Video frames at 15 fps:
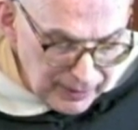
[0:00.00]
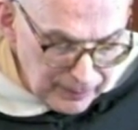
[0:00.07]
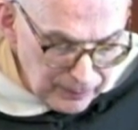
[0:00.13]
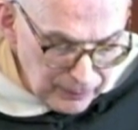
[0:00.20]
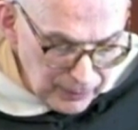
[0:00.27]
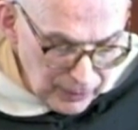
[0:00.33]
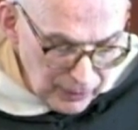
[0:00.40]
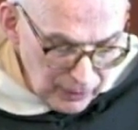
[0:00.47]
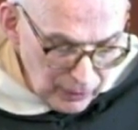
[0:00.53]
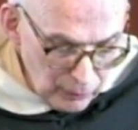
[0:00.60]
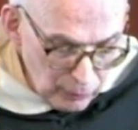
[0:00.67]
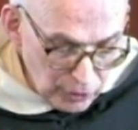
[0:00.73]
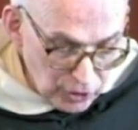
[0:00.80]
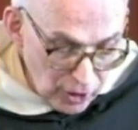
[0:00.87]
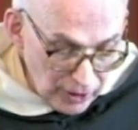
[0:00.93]
him
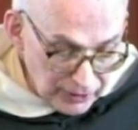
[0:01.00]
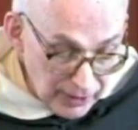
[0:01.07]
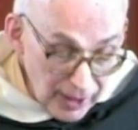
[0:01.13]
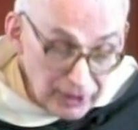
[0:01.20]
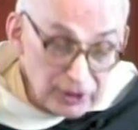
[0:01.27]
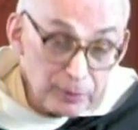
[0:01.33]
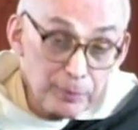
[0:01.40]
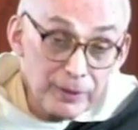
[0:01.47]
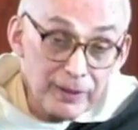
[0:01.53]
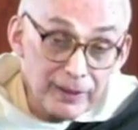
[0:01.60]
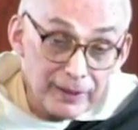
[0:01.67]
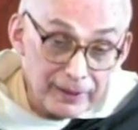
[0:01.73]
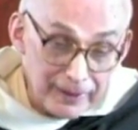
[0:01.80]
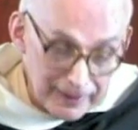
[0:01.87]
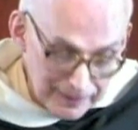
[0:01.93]
which ought not to
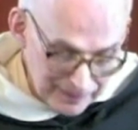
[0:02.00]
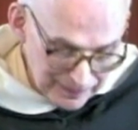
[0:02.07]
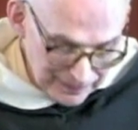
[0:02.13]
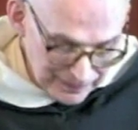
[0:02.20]
be in him.